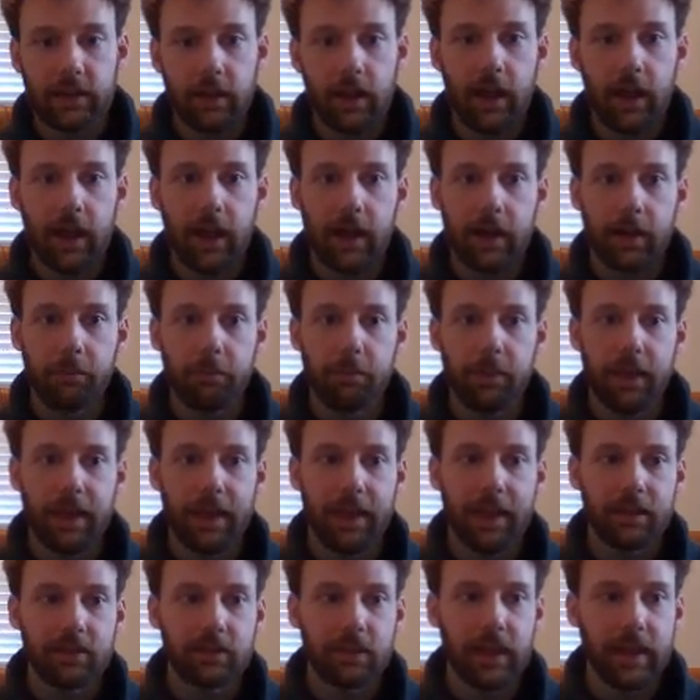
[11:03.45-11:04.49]

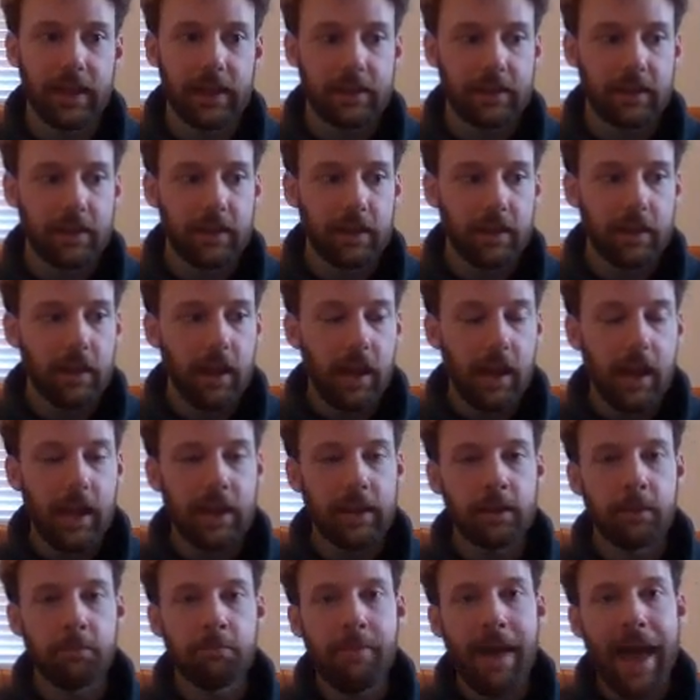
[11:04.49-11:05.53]
And
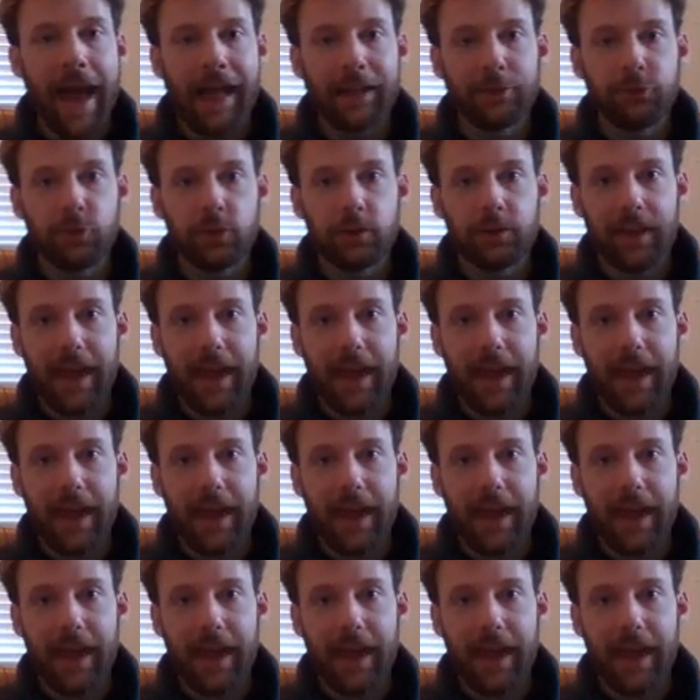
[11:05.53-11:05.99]
imagined